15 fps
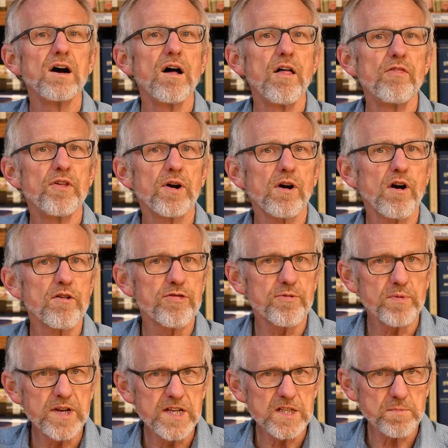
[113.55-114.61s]
There are
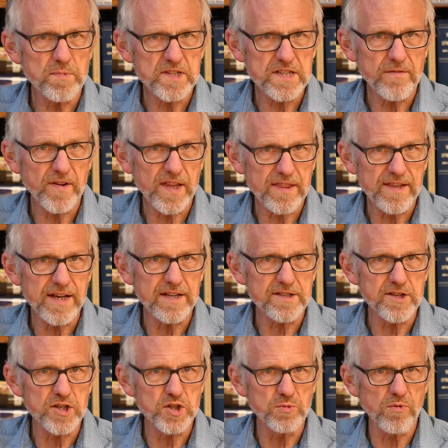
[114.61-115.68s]
3 specific things
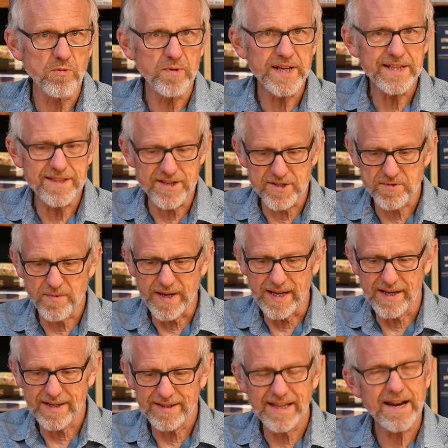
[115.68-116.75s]
that you will read this
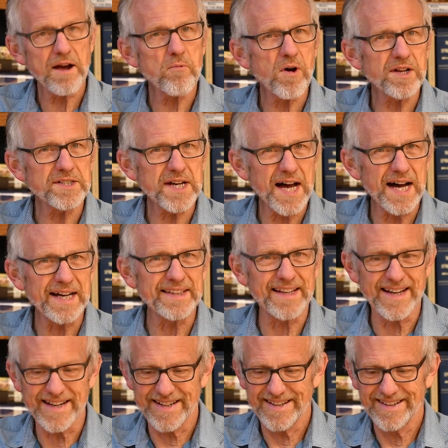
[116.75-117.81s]
week that I want to
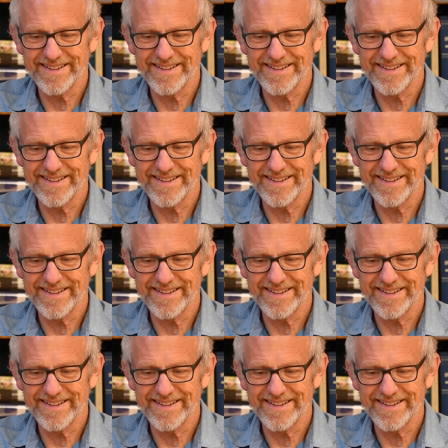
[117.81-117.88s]
highlight.